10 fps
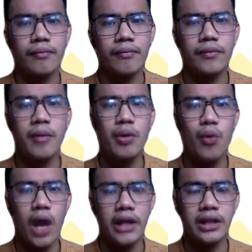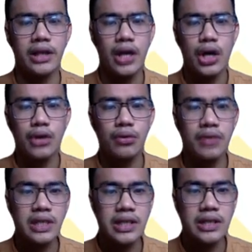Number one, to
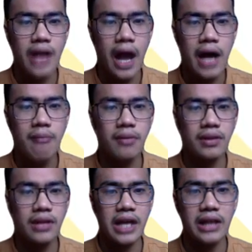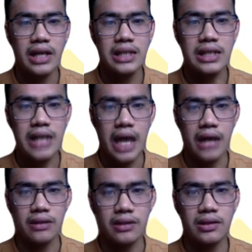describe data
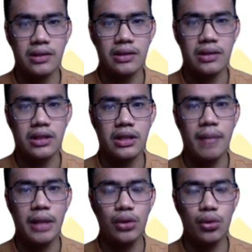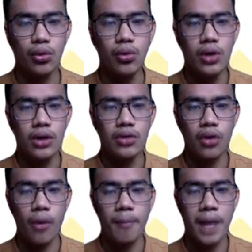sets. Number two, to
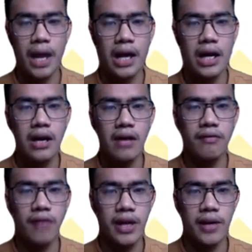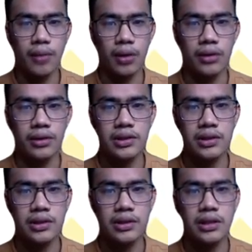compare
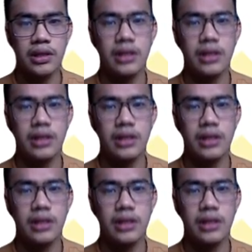variables.